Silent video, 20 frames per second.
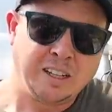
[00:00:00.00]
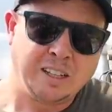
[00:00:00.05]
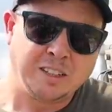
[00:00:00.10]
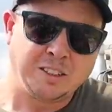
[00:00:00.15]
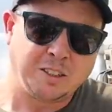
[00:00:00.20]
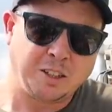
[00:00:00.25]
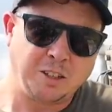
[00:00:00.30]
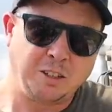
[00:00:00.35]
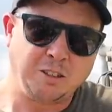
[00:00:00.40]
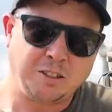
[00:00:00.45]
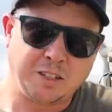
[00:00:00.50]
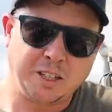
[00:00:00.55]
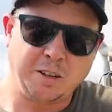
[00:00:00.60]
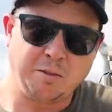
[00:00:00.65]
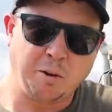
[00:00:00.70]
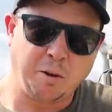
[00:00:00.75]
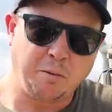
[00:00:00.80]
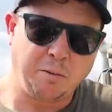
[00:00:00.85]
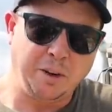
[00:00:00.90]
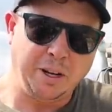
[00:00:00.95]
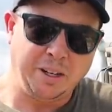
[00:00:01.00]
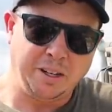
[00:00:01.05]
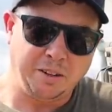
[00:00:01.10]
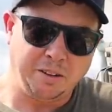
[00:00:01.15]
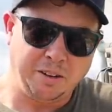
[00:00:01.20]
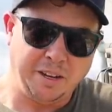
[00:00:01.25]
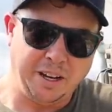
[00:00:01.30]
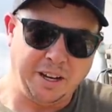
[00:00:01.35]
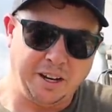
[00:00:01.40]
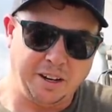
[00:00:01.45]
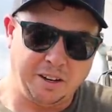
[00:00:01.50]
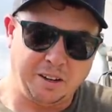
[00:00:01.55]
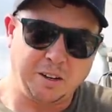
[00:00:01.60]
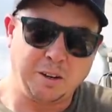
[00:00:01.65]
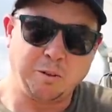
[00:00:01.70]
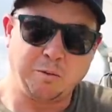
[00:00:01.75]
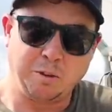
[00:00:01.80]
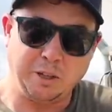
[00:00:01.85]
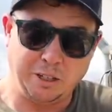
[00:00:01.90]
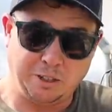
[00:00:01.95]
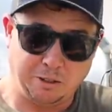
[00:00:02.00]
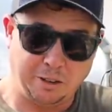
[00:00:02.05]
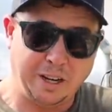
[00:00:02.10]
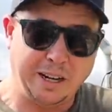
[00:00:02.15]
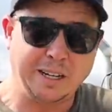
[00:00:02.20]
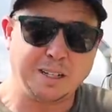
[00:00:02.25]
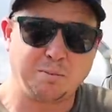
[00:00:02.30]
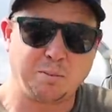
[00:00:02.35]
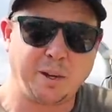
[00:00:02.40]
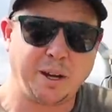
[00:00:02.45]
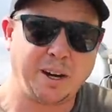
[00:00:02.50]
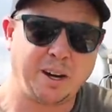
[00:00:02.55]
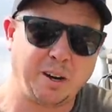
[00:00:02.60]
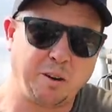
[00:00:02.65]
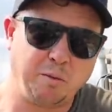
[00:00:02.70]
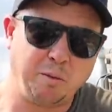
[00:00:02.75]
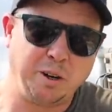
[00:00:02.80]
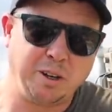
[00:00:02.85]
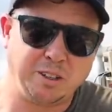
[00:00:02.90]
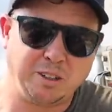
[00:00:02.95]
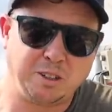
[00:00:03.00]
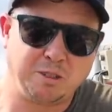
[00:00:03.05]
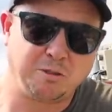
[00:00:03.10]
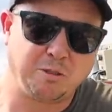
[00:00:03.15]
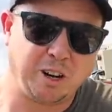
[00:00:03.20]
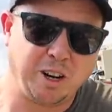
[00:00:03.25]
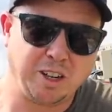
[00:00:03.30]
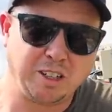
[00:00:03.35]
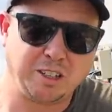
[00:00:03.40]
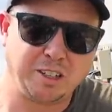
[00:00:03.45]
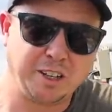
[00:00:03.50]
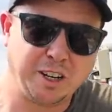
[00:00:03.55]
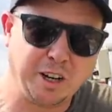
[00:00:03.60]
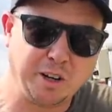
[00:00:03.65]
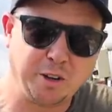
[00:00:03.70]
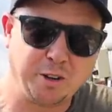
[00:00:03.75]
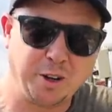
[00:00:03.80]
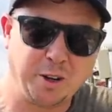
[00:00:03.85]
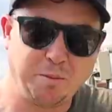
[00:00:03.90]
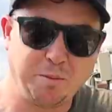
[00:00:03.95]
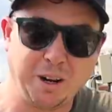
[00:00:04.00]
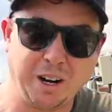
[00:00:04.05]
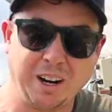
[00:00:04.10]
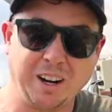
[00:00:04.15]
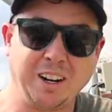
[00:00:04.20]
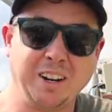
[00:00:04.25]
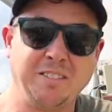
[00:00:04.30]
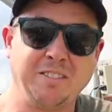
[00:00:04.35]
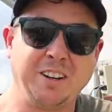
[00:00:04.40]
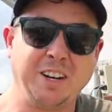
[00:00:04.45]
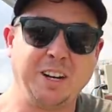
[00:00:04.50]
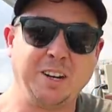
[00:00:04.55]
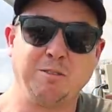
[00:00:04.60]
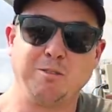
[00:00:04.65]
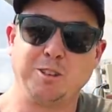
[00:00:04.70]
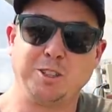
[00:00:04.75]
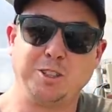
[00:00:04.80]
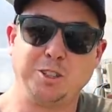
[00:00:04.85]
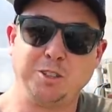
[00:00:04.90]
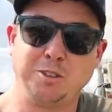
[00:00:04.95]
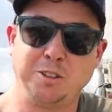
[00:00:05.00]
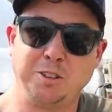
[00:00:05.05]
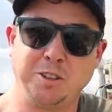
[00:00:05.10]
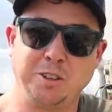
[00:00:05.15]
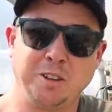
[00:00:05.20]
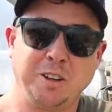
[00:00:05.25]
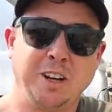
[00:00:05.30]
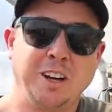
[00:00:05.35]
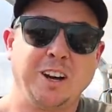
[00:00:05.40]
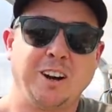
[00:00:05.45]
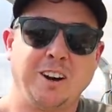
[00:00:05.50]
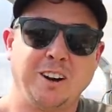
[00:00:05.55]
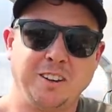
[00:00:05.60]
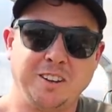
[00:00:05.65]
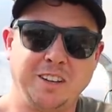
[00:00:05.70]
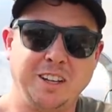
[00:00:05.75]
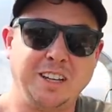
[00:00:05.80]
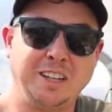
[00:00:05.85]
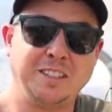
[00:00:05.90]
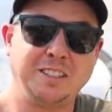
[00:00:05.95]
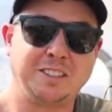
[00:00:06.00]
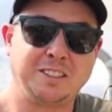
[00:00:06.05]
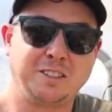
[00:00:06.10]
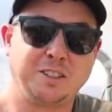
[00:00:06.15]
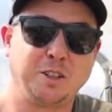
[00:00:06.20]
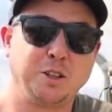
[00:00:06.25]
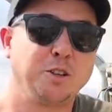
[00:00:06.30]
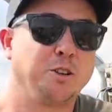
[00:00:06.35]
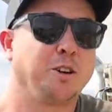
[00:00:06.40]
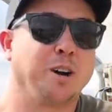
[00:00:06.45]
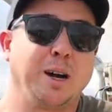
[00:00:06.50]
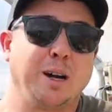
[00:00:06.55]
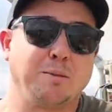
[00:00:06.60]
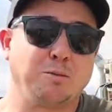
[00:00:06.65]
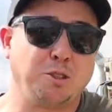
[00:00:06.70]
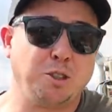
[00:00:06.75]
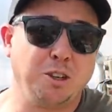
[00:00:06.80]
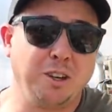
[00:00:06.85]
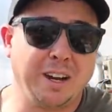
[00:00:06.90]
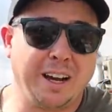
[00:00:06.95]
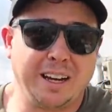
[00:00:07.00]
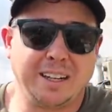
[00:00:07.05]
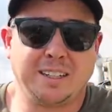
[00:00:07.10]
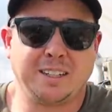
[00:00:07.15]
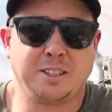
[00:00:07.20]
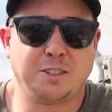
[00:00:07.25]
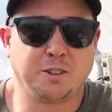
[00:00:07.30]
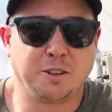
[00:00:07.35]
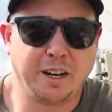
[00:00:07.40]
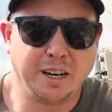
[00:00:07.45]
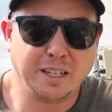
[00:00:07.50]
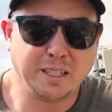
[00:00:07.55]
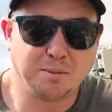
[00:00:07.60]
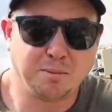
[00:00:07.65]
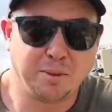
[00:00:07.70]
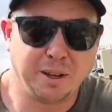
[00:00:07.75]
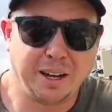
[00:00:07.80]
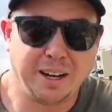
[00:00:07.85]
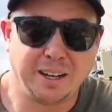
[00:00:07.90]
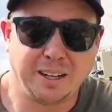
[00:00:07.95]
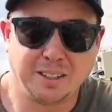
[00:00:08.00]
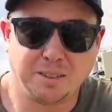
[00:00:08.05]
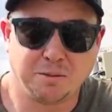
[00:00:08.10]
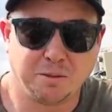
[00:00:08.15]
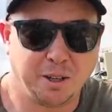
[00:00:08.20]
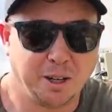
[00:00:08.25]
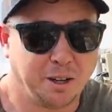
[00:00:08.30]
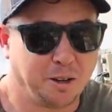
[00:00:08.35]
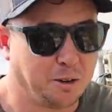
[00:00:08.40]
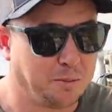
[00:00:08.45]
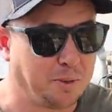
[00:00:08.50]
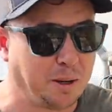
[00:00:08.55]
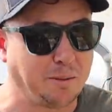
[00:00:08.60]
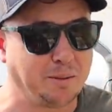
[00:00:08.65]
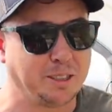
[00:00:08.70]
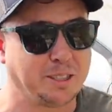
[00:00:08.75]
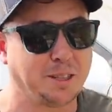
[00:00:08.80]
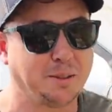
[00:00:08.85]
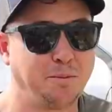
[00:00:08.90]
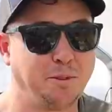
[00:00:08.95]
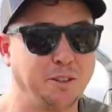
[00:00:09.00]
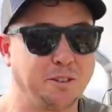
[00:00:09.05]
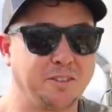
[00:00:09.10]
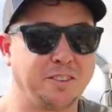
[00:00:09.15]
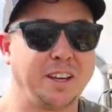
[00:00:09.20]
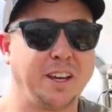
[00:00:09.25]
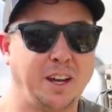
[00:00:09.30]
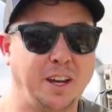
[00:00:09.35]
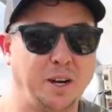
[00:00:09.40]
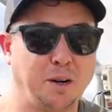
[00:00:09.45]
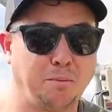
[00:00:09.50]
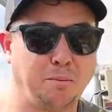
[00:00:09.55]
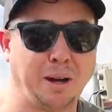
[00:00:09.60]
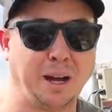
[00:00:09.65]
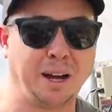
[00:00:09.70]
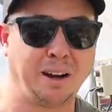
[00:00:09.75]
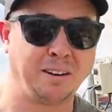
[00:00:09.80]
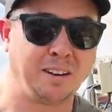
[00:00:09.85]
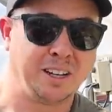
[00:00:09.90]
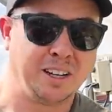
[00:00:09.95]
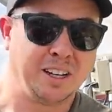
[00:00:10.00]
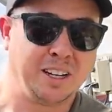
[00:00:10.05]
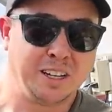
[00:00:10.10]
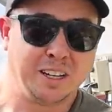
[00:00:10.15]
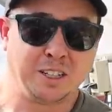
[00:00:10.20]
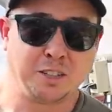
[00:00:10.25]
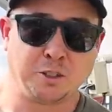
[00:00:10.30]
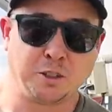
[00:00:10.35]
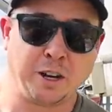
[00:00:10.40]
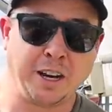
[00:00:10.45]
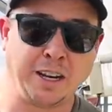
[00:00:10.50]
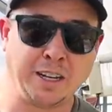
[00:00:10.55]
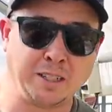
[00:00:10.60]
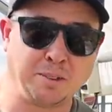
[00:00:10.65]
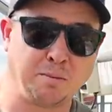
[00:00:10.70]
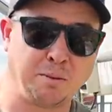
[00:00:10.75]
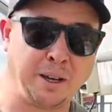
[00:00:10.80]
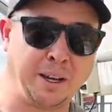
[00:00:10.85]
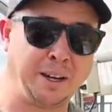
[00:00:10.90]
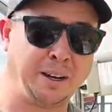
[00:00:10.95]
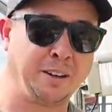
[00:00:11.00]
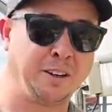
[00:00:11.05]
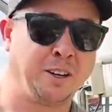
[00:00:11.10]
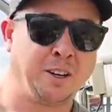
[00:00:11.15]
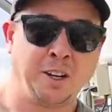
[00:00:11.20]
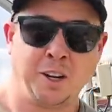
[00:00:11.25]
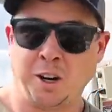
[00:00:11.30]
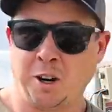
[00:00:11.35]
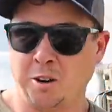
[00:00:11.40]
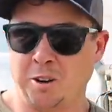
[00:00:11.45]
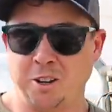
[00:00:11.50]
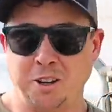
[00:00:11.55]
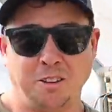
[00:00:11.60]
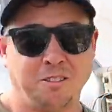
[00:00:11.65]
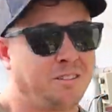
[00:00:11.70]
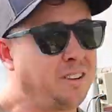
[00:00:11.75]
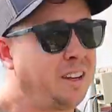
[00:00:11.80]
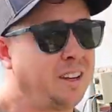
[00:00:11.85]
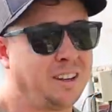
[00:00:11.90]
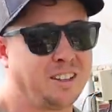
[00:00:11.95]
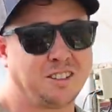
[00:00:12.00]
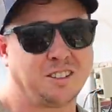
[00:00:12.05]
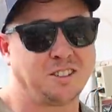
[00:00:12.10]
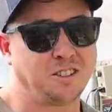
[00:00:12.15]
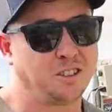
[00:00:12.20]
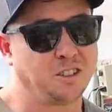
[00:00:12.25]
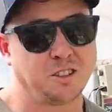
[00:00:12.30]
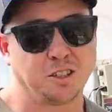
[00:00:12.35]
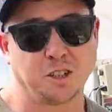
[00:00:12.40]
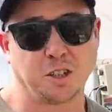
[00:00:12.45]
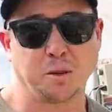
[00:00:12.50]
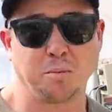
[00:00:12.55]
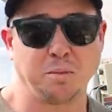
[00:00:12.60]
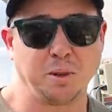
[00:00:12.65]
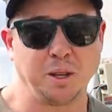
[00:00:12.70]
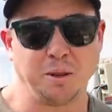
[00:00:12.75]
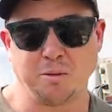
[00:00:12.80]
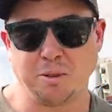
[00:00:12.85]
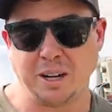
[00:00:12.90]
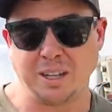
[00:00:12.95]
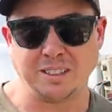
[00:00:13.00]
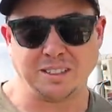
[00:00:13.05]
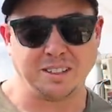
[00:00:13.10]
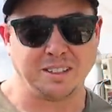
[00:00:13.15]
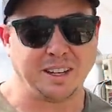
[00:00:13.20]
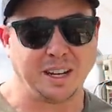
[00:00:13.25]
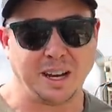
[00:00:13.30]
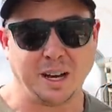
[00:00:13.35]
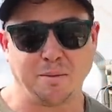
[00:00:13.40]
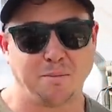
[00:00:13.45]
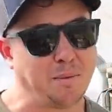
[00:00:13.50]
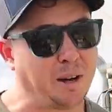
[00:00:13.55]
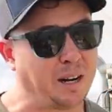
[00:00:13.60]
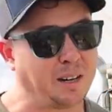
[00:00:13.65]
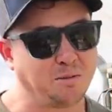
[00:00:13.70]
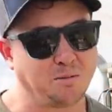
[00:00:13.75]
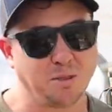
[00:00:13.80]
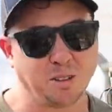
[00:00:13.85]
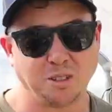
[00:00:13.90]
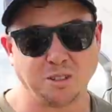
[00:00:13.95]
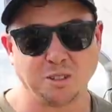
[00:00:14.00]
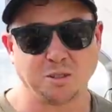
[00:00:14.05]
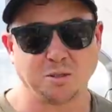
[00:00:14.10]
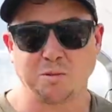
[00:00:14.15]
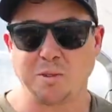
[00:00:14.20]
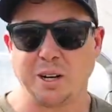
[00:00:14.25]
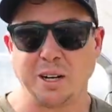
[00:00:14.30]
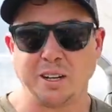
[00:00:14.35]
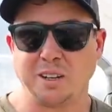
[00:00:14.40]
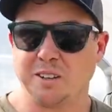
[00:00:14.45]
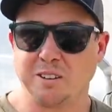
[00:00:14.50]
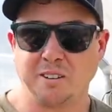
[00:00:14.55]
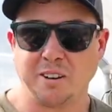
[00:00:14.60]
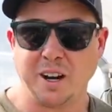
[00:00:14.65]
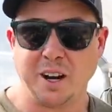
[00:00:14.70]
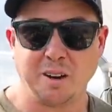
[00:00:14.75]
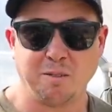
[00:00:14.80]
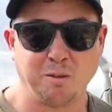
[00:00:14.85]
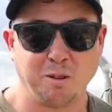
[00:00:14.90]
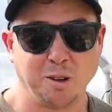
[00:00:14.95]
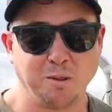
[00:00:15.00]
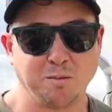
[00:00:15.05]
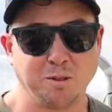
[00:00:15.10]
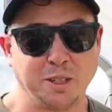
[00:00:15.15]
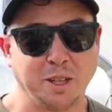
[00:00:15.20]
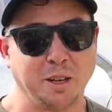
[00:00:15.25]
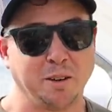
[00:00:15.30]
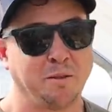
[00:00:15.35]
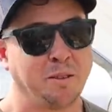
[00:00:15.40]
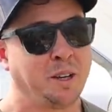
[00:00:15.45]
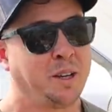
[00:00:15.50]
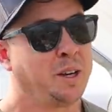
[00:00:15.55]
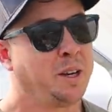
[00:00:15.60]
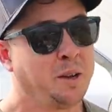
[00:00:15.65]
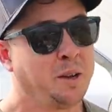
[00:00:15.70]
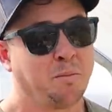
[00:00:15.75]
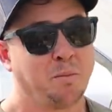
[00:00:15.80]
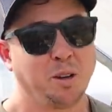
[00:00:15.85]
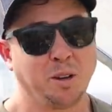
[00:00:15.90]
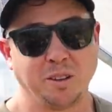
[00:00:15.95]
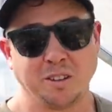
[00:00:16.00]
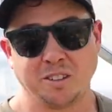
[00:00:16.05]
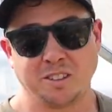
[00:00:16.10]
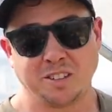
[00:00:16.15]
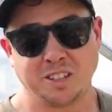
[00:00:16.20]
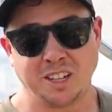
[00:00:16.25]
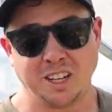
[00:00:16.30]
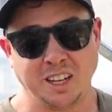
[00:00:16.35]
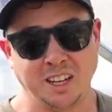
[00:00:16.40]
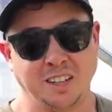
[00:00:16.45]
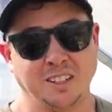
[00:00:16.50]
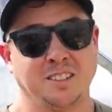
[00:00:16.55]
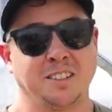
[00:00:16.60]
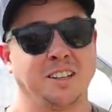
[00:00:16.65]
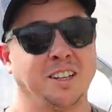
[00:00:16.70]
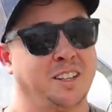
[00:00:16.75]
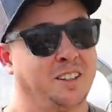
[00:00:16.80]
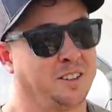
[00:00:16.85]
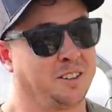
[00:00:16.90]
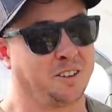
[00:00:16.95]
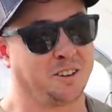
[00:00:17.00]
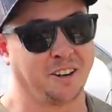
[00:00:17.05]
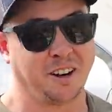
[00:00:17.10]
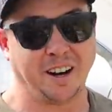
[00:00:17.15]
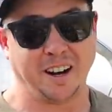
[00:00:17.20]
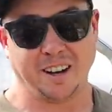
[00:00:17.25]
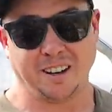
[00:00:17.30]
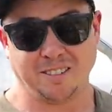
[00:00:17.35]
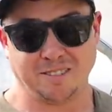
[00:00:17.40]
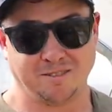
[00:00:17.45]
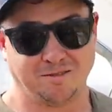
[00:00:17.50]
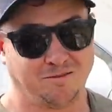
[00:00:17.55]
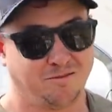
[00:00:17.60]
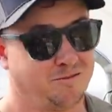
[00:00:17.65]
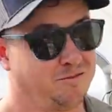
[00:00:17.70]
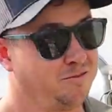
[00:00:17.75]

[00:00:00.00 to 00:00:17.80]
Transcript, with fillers: So you see what we do here. We transplant our winter squash and okra, but I'd love to hear what you do. Are these two crops you like to transplant as well, or maybe something you're thinking about transplanting? Or do you think this is just a complete waste of time? Might as well just wait till the ground warms up, put the seeds in the ground.